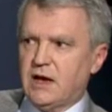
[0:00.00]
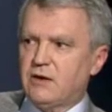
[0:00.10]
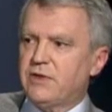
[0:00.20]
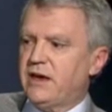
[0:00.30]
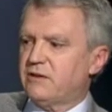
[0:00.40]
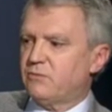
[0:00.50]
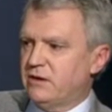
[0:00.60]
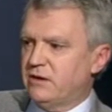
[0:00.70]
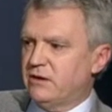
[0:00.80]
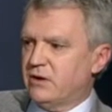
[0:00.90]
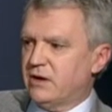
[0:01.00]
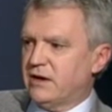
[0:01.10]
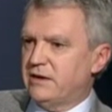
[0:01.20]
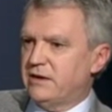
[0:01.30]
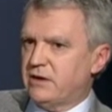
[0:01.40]
How they act when they're
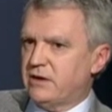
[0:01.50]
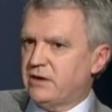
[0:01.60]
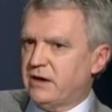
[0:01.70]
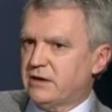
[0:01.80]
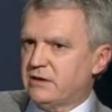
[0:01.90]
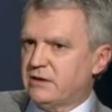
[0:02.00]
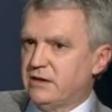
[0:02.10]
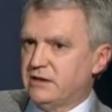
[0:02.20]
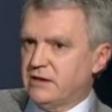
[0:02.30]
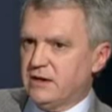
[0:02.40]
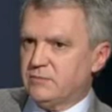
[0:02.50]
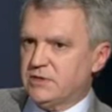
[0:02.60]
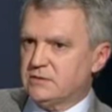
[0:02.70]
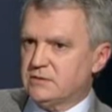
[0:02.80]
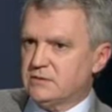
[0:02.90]
elected, how they act in government.